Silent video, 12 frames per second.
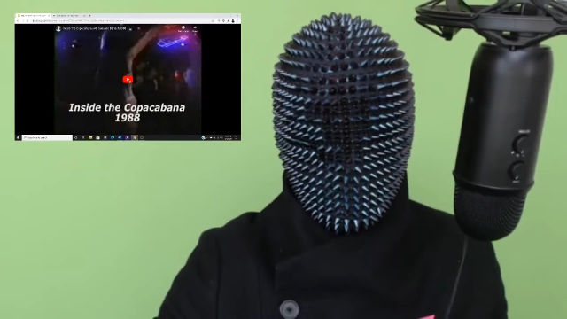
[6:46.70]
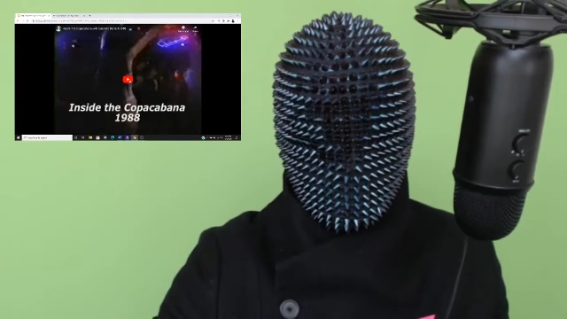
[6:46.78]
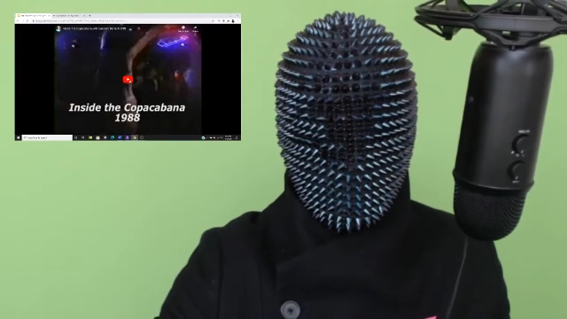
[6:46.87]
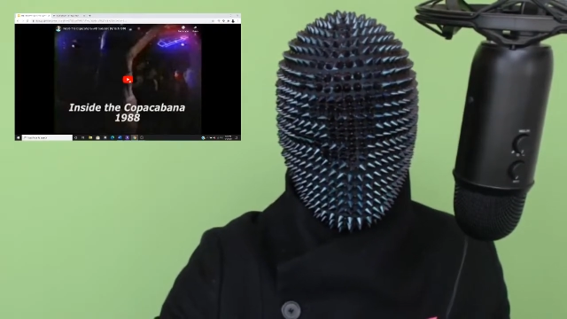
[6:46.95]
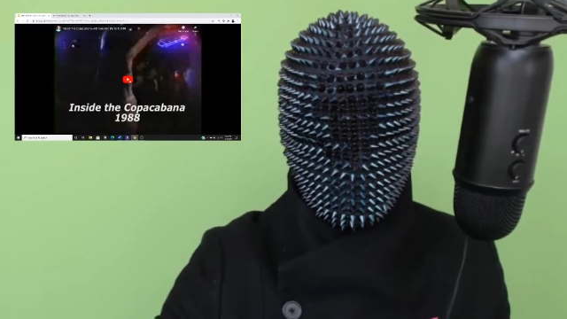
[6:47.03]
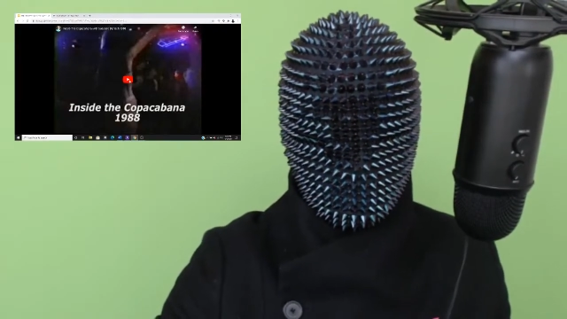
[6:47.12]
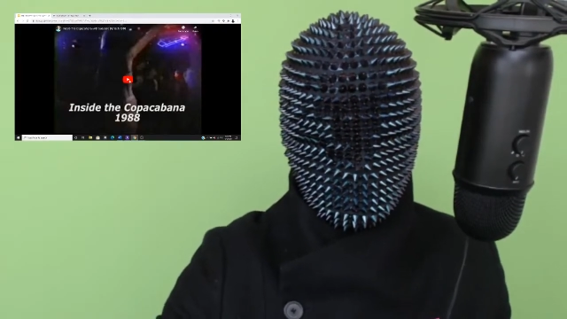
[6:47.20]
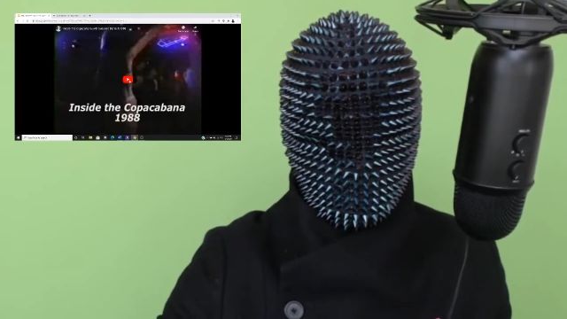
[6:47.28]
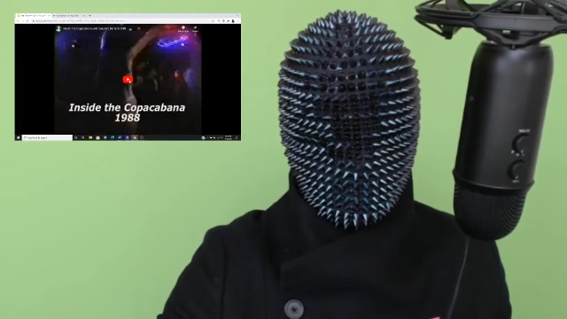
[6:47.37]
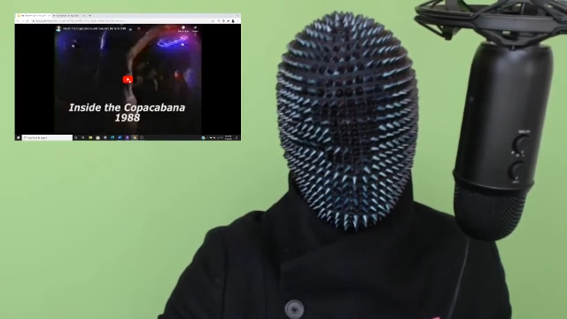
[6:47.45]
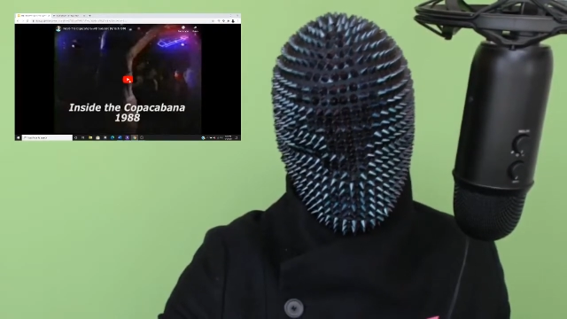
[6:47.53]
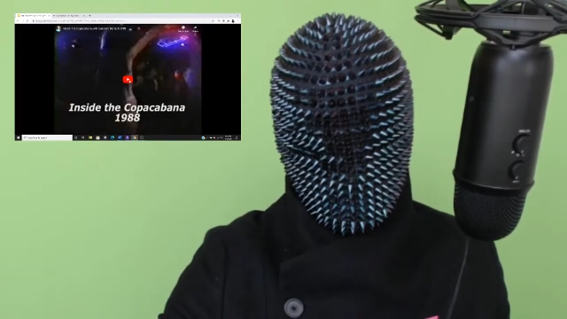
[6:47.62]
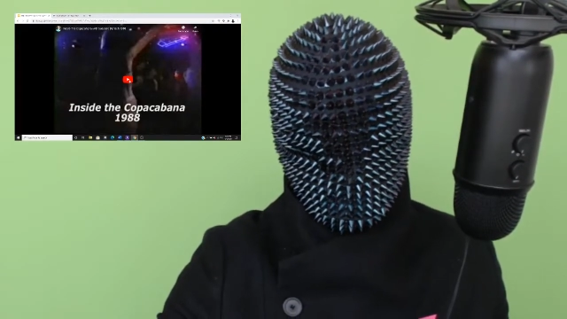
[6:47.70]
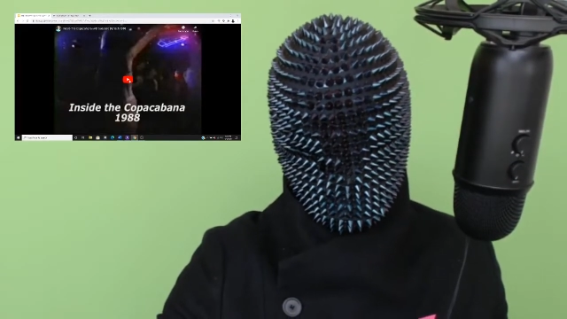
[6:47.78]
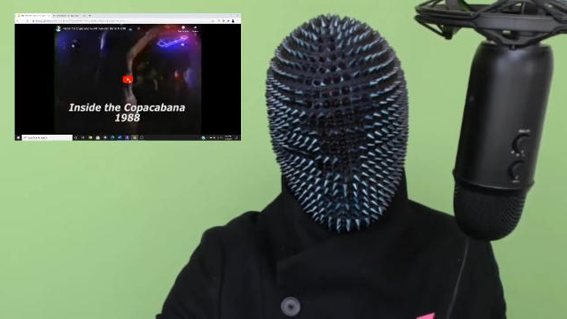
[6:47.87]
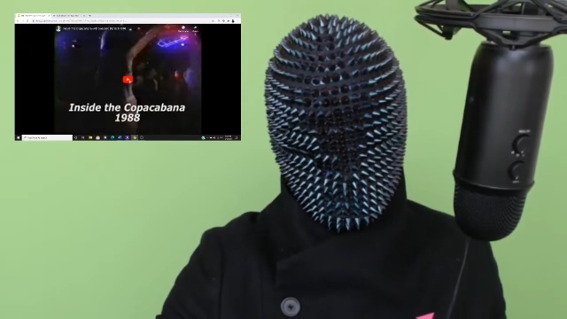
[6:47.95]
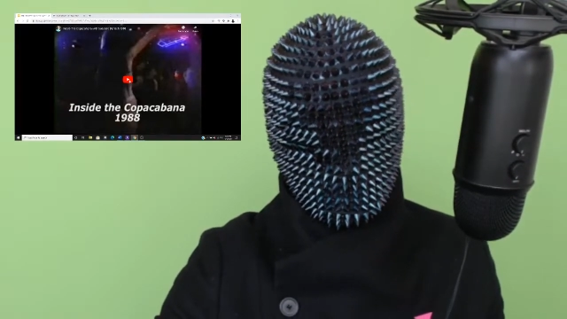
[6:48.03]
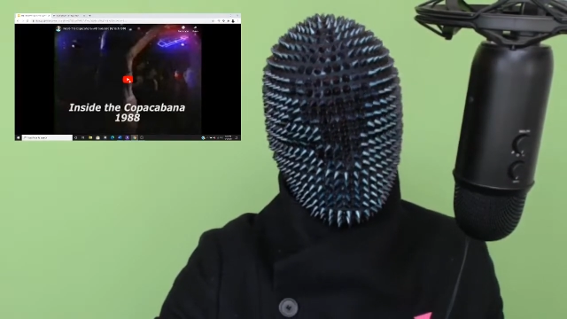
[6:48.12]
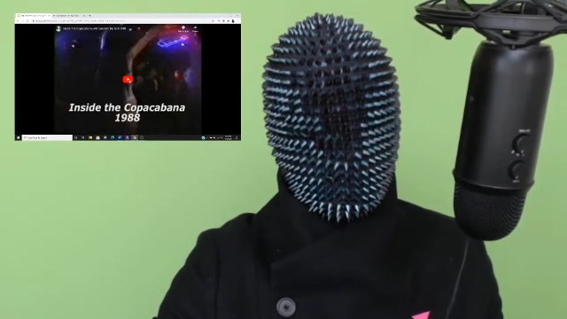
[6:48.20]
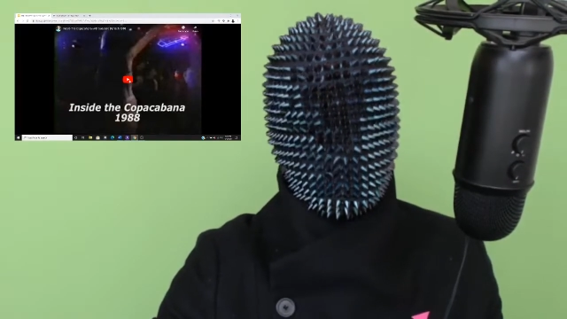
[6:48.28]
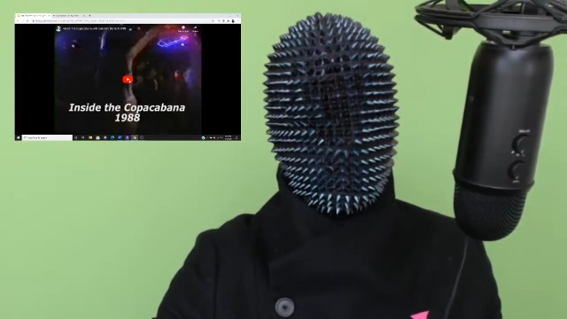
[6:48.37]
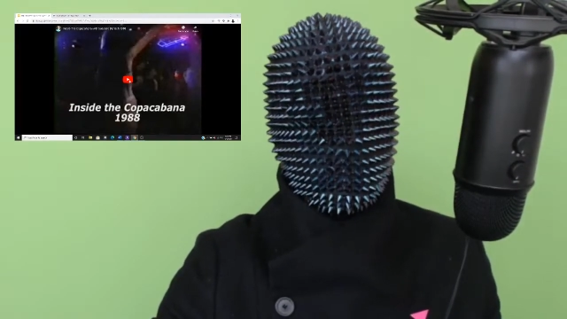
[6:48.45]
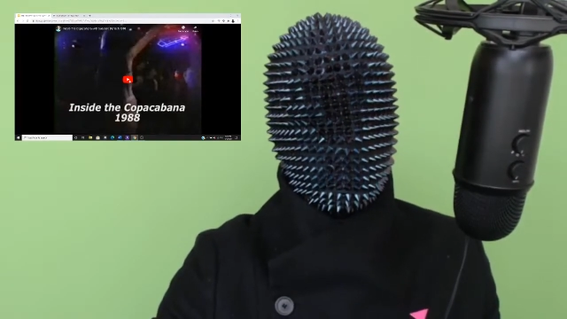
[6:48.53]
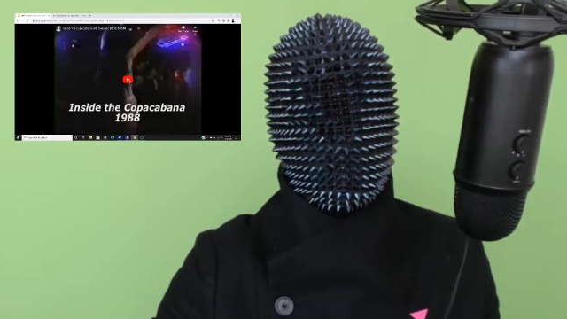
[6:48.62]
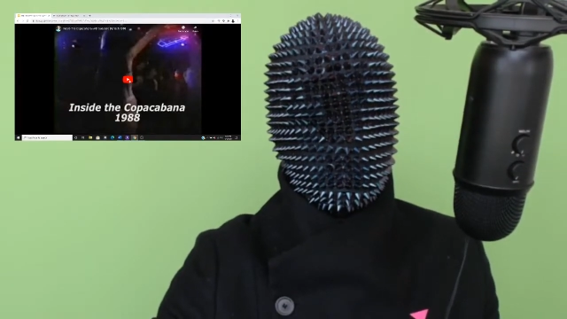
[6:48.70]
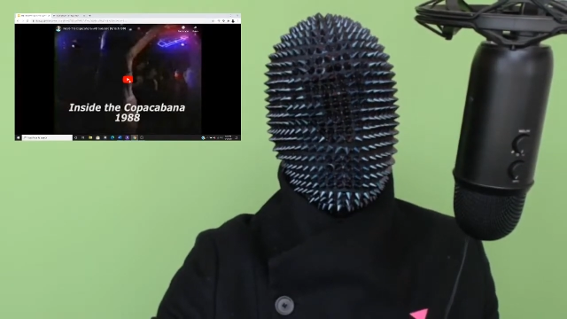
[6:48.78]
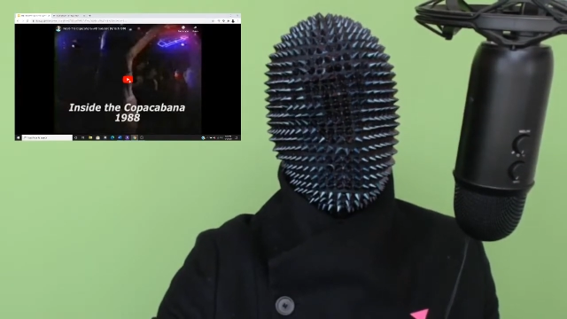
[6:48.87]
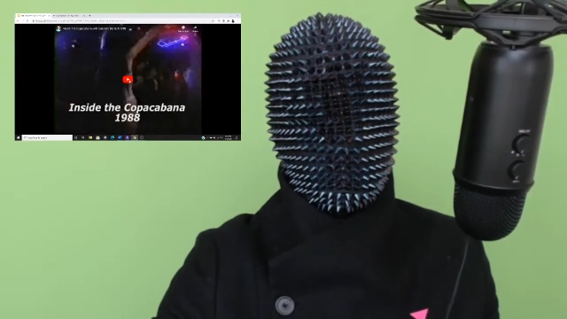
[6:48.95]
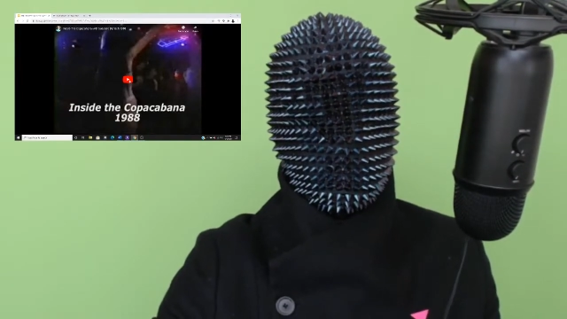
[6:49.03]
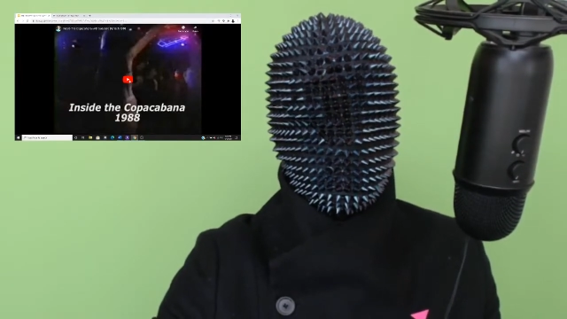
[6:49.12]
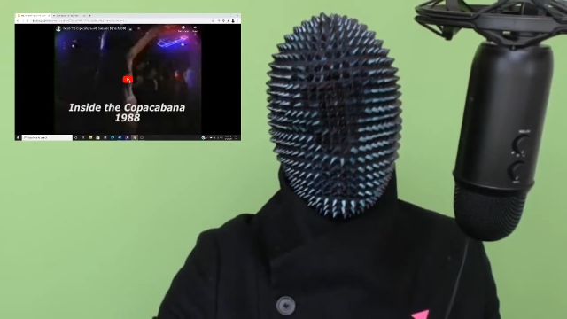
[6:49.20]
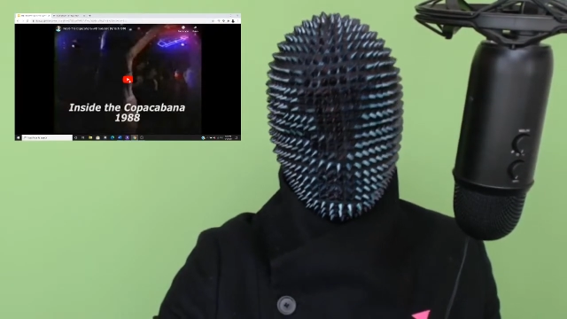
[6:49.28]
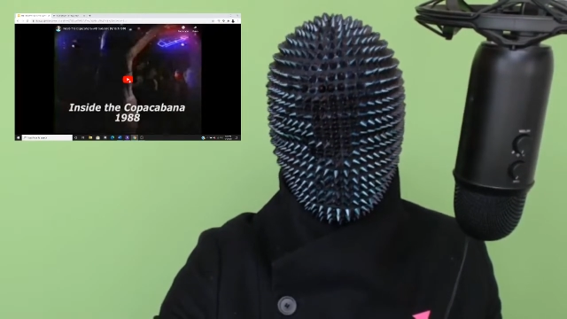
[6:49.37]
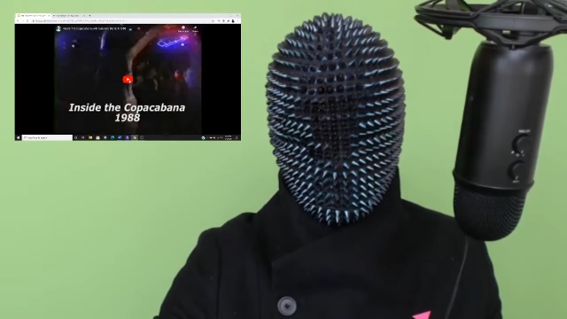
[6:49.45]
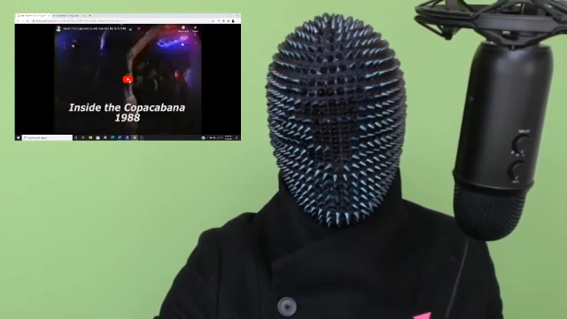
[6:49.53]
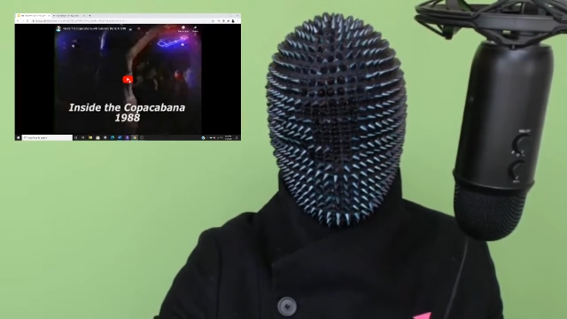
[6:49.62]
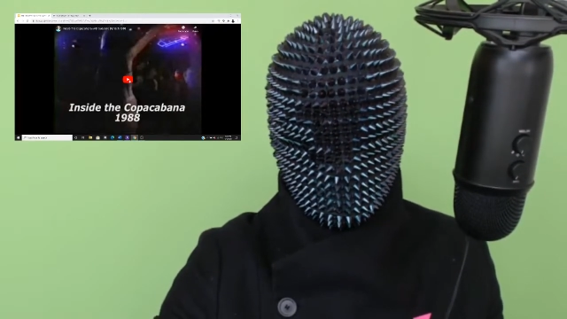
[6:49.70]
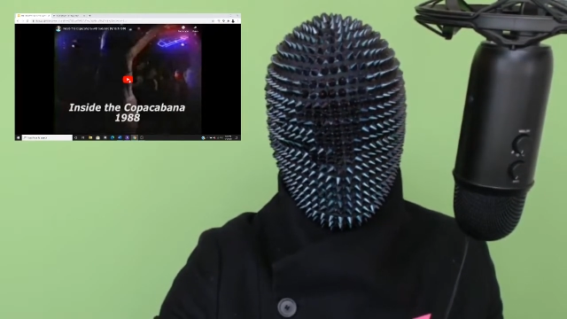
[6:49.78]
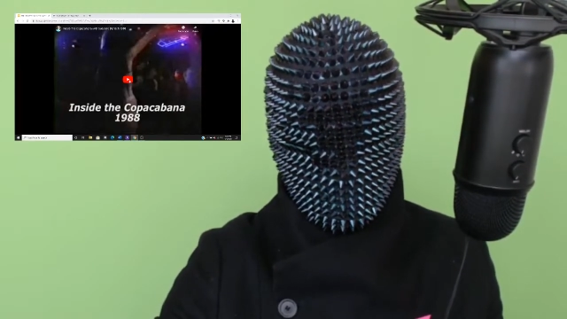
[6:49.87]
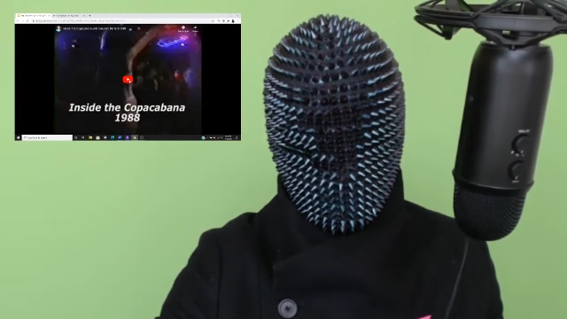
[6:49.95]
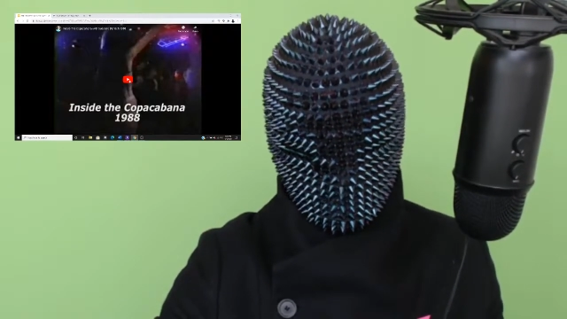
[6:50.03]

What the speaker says: [unreadable: no face in view]